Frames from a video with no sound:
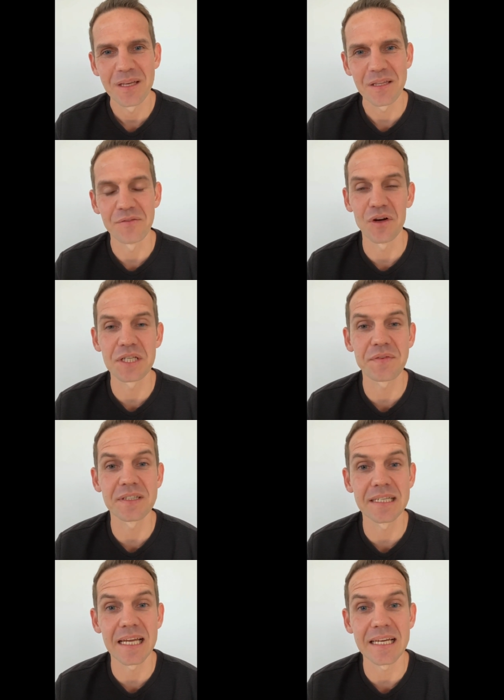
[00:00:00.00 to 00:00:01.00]
The verse for
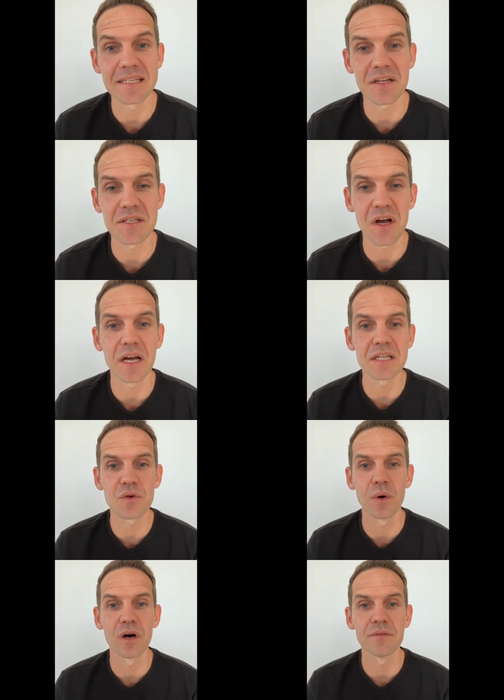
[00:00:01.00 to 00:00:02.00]
today is Isaiah
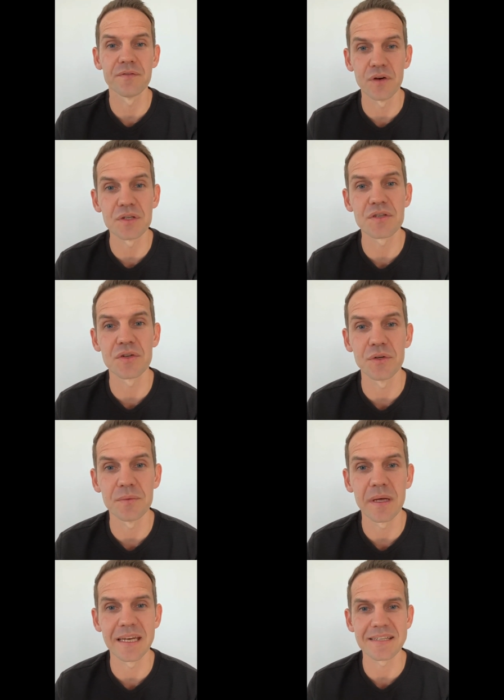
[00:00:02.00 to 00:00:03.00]
12, verse
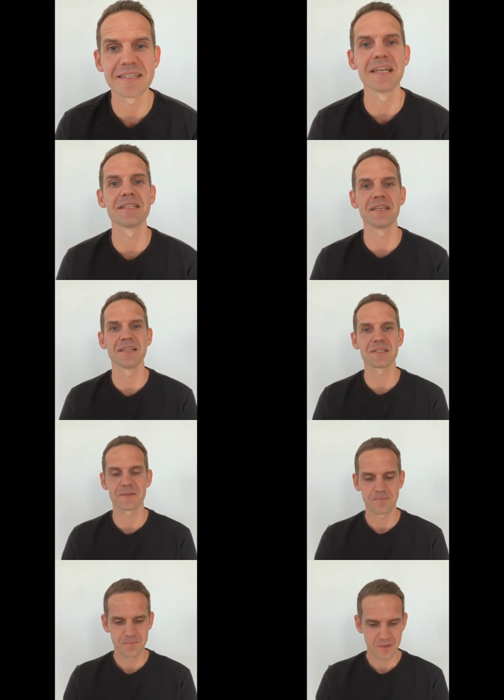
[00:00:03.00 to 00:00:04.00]
2, and it says this